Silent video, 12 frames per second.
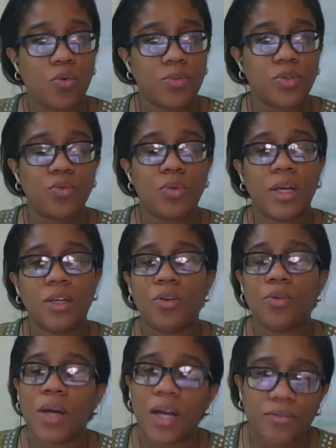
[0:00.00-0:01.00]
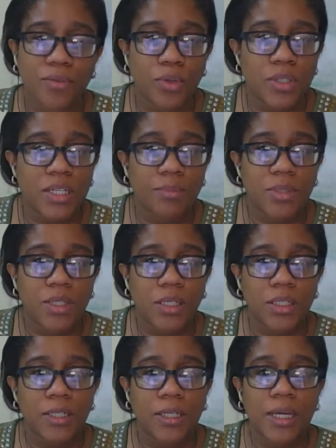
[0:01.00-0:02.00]
Homeschooling, you can't force them to
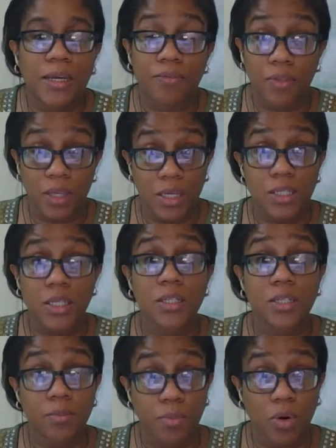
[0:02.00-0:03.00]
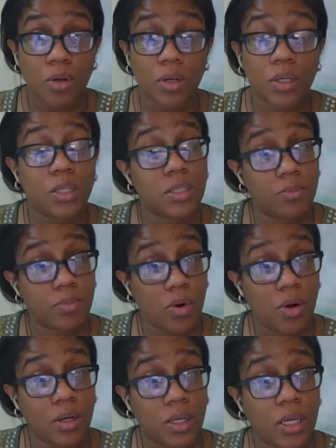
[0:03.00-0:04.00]
learn. If they say it's a broccoli, it's a
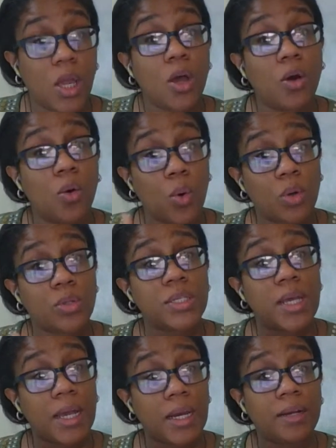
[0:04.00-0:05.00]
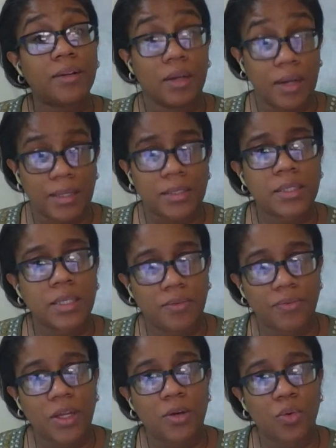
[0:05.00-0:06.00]
broccoli. Go outside and let's see
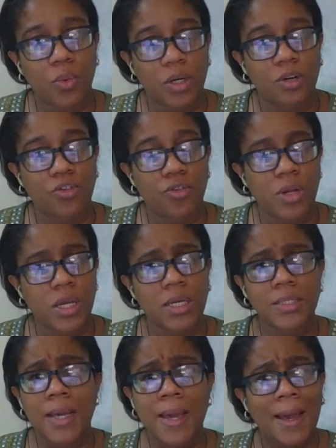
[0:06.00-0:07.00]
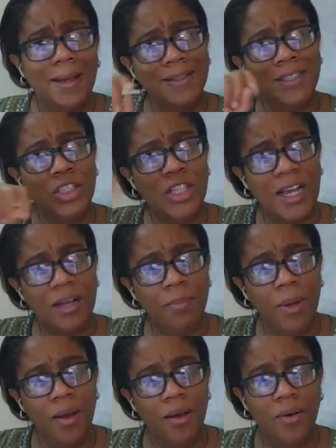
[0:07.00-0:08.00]
if they know what a tree is. Check
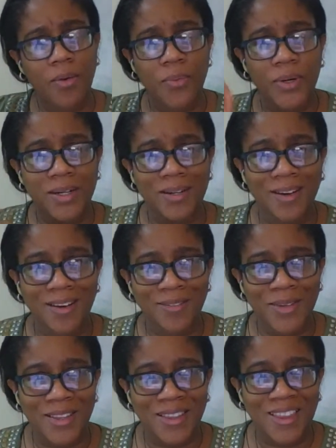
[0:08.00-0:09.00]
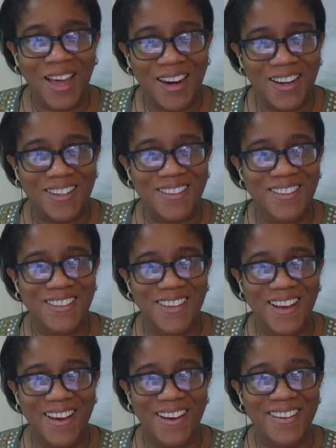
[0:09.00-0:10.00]
mark. We're done with that
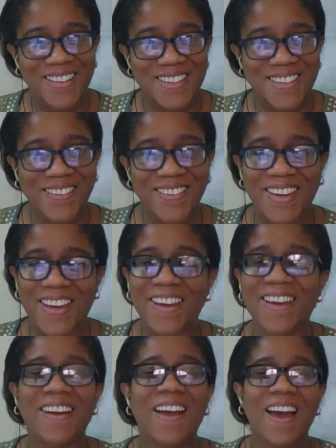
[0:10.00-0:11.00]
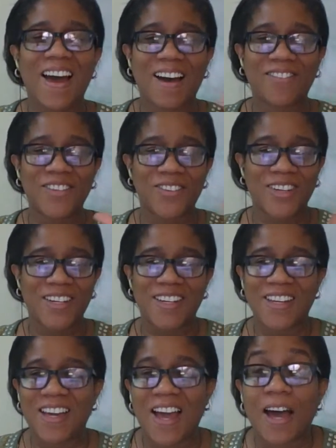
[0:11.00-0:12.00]
exercise. Okay. Have a great
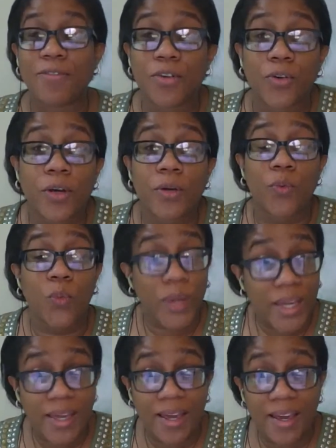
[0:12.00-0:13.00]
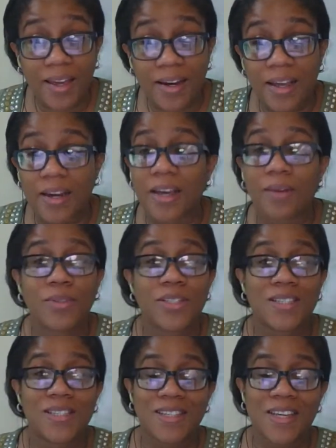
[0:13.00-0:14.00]
day. Have a great weekend. And I will
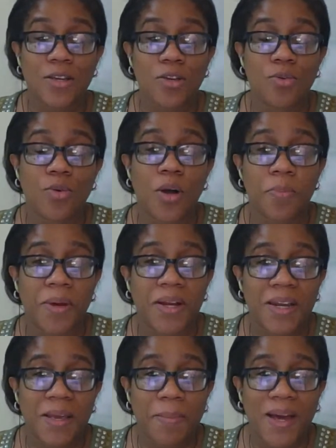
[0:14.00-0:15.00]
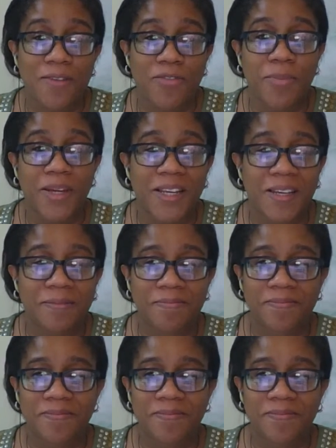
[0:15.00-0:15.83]
see you on Monday. Bye, everybody.